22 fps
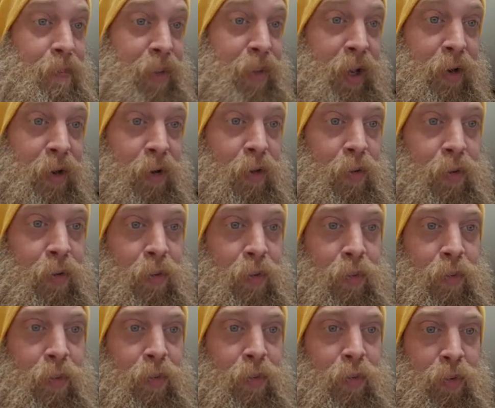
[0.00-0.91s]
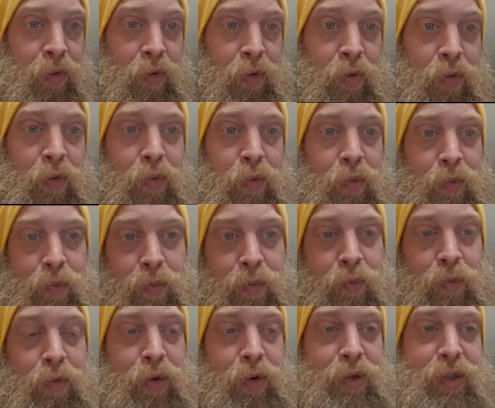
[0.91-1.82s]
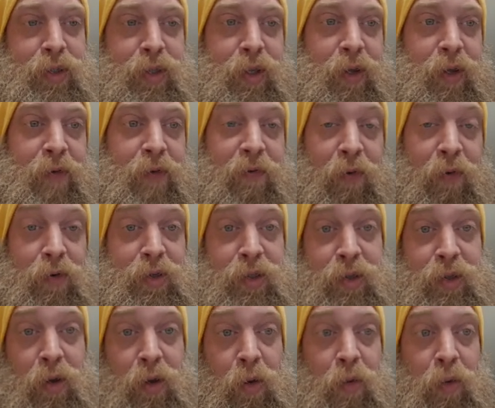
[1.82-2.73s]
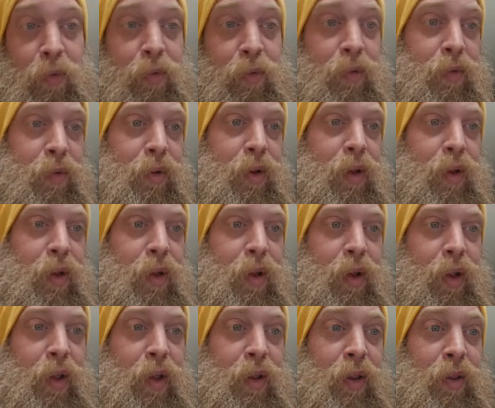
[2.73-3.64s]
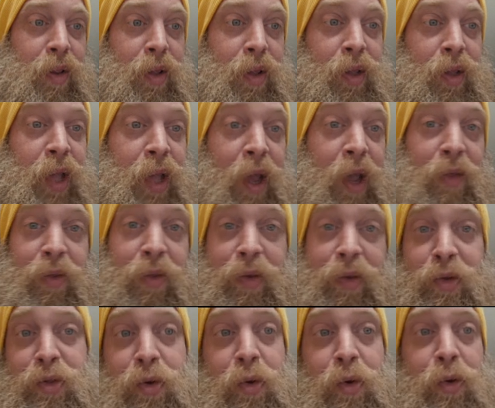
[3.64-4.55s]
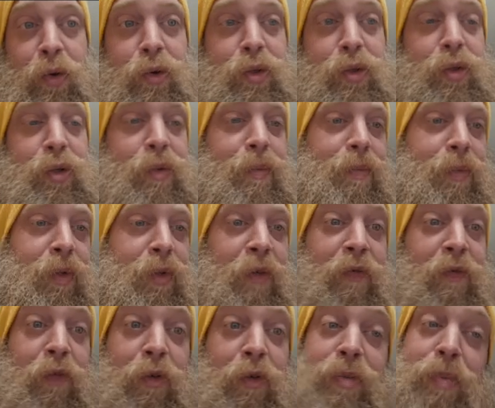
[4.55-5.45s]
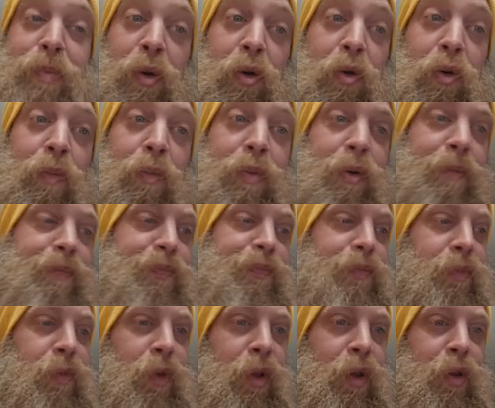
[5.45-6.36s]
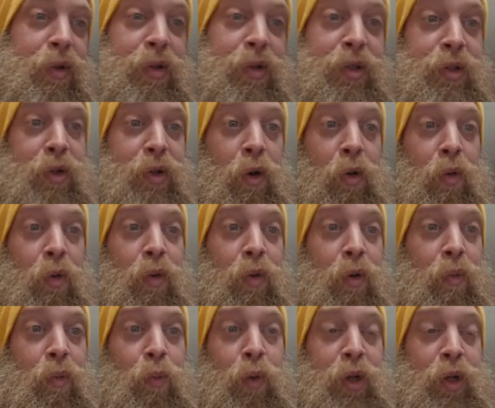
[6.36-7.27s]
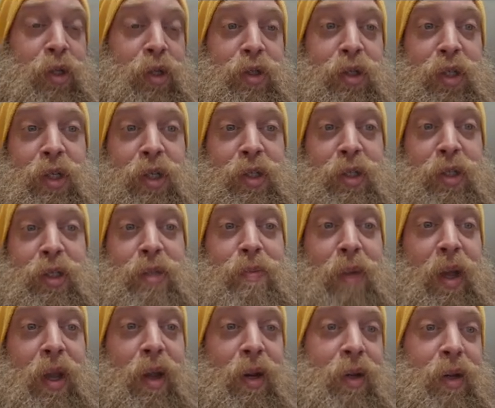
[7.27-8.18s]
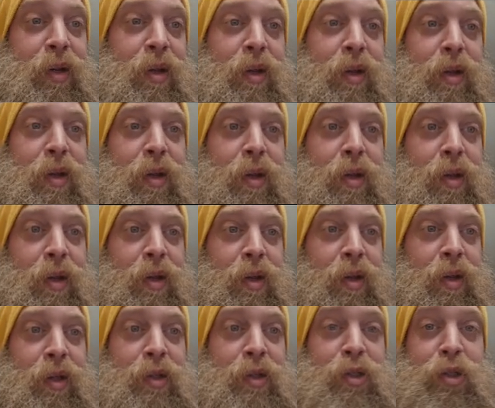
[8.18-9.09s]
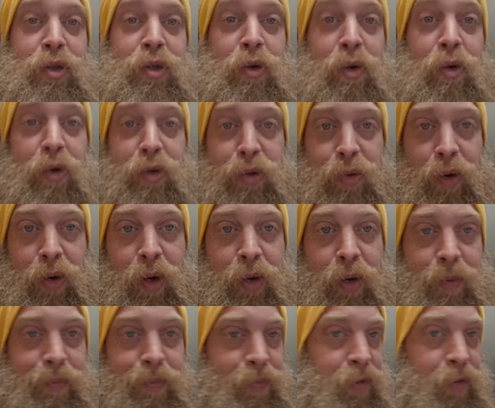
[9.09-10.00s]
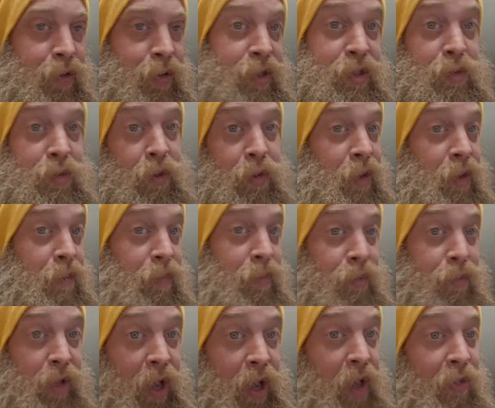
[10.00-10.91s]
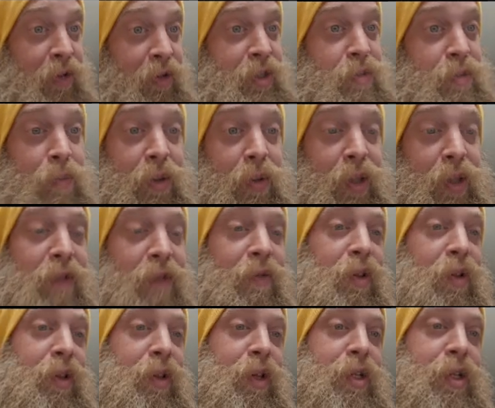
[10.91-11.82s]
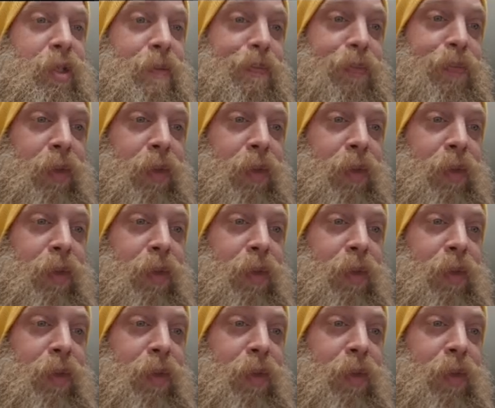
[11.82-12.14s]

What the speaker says: Peter, who was the first stone in the Catholic Church, the first pope, the stone on which Jesus made his church, right? Well, this is what the Catholics believe, at least.